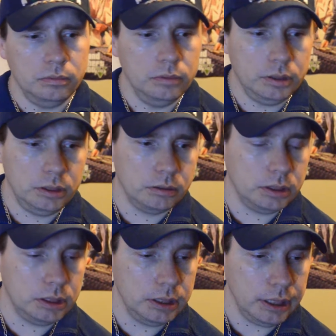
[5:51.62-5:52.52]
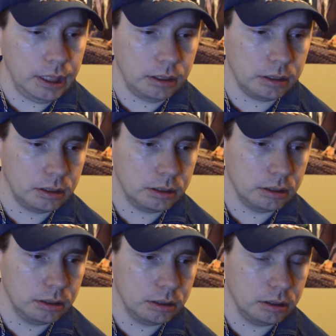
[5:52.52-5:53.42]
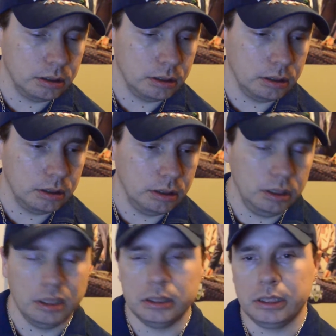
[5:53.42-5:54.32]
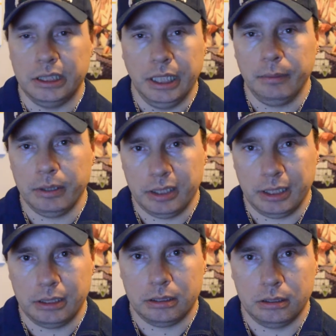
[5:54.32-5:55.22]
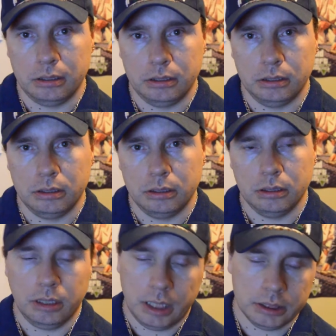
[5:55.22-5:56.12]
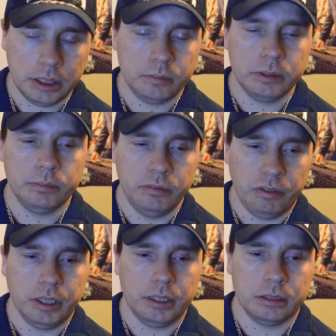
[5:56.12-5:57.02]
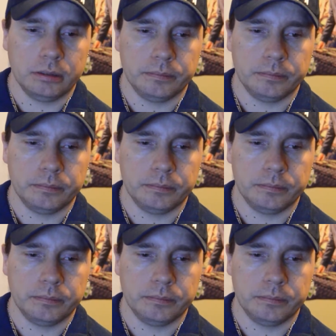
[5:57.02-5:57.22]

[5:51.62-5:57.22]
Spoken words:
So tonight is gaming night. Last night was movie night.